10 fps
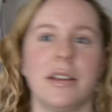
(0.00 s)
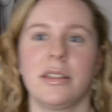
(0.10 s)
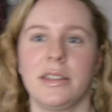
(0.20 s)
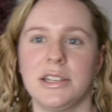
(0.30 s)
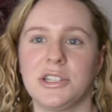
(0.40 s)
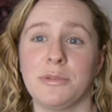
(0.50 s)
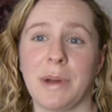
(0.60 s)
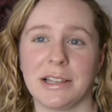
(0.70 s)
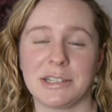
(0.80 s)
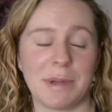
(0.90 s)
These two
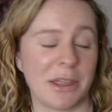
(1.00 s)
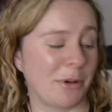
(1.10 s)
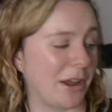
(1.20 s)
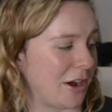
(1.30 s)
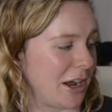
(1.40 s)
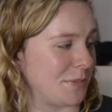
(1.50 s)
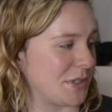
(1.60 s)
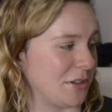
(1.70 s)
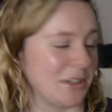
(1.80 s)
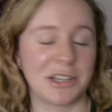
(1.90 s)
palettes, by the way, are
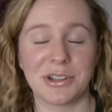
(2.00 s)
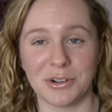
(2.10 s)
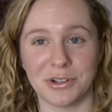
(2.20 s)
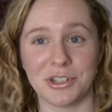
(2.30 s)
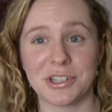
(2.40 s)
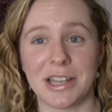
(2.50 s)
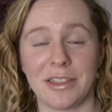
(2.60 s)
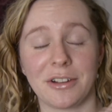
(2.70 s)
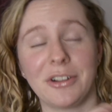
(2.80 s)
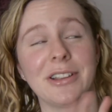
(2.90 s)
absolutely gorgeous and
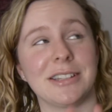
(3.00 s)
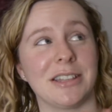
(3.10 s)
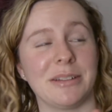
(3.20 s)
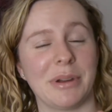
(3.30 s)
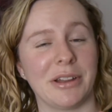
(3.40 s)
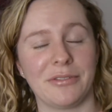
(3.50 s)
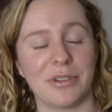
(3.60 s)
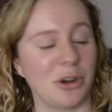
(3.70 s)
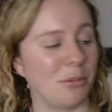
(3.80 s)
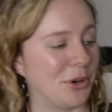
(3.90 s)
the colours in them are
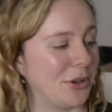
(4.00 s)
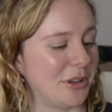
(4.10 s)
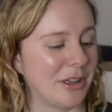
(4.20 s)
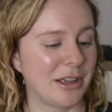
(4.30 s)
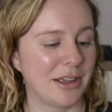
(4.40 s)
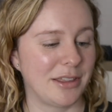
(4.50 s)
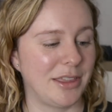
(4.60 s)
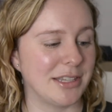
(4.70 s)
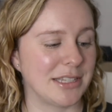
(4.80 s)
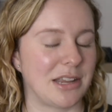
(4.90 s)
phenomenal.
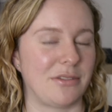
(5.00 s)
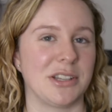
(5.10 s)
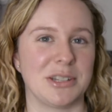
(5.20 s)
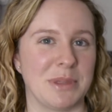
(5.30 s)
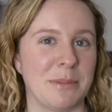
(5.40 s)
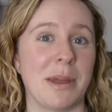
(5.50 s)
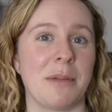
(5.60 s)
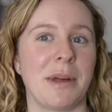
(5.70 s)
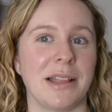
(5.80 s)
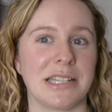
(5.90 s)
These are definitely some of the better
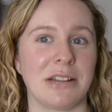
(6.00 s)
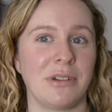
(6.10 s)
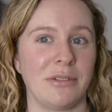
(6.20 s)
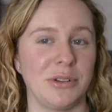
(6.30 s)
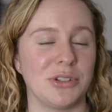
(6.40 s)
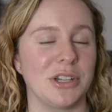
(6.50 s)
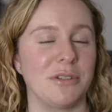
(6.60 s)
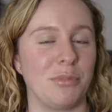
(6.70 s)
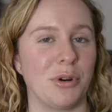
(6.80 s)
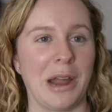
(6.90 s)
palettes that Revolution
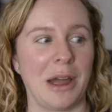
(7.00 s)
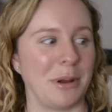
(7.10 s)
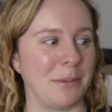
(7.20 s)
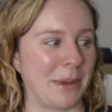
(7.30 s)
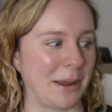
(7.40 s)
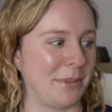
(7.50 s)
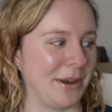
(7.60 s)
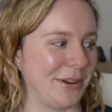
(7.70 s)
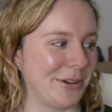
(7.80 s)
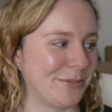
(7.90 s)
have brought out in my
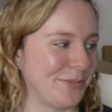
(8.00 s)
opinion.